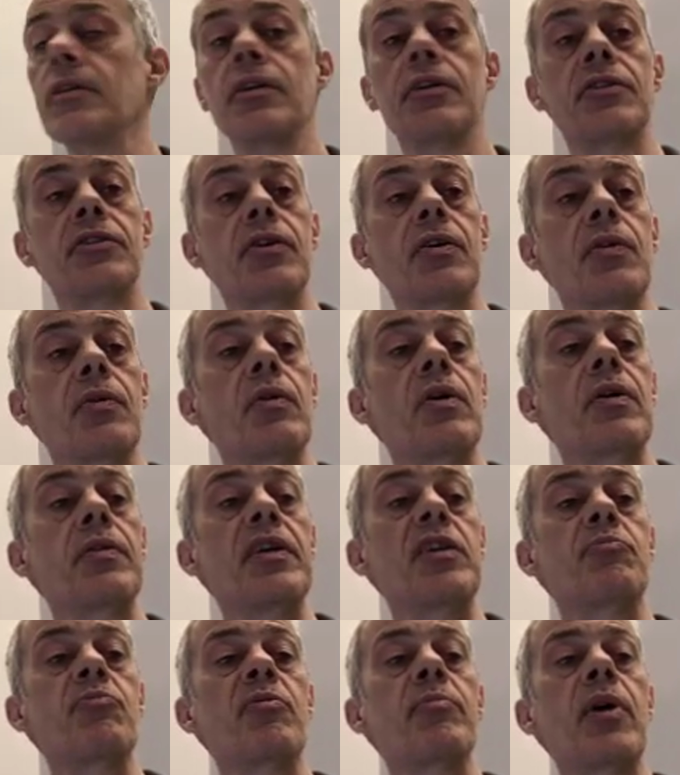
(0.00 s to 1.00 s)
So
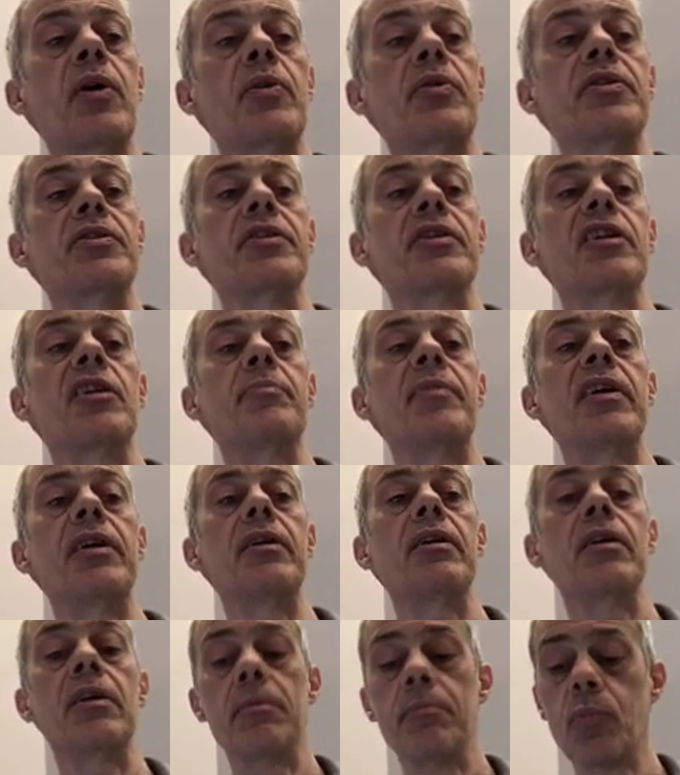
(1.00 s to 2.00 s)
these promoters are going to be
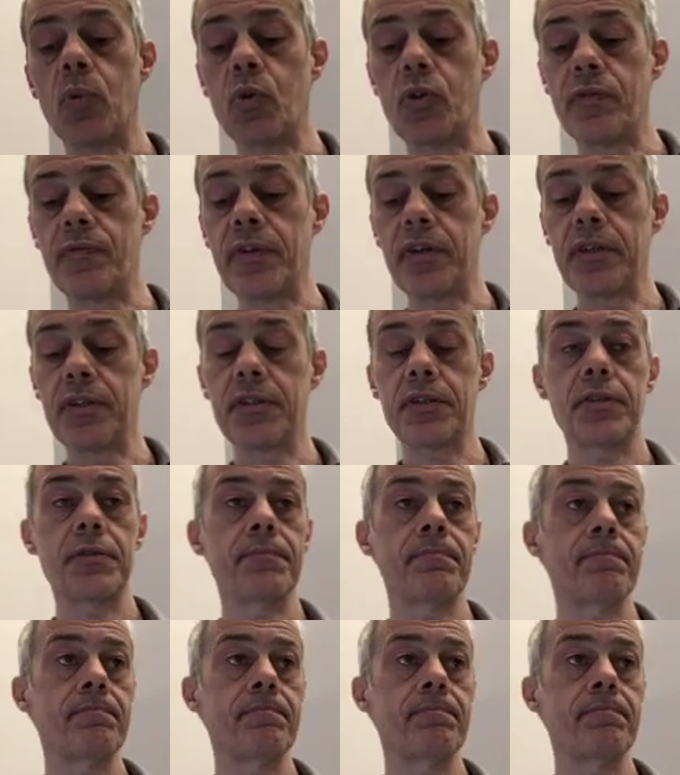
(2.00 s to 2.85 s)
more diverse.